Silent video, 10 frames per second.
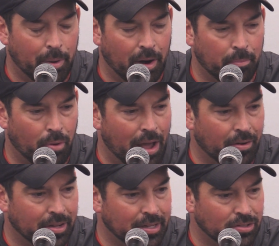Baron
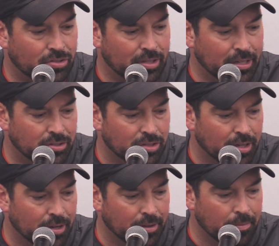Browning has
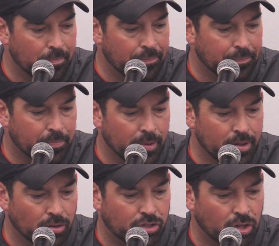
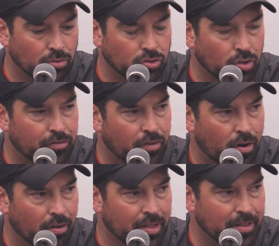shown so
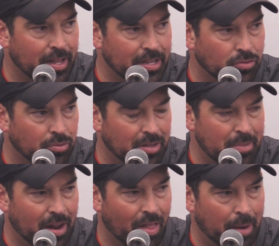far that he's really
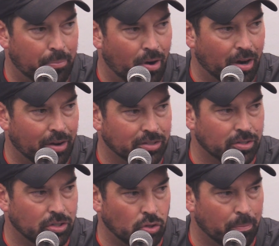made a lot of progress
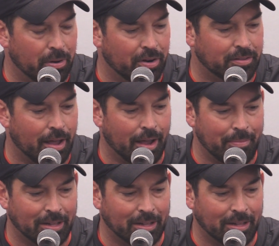in a short period of time.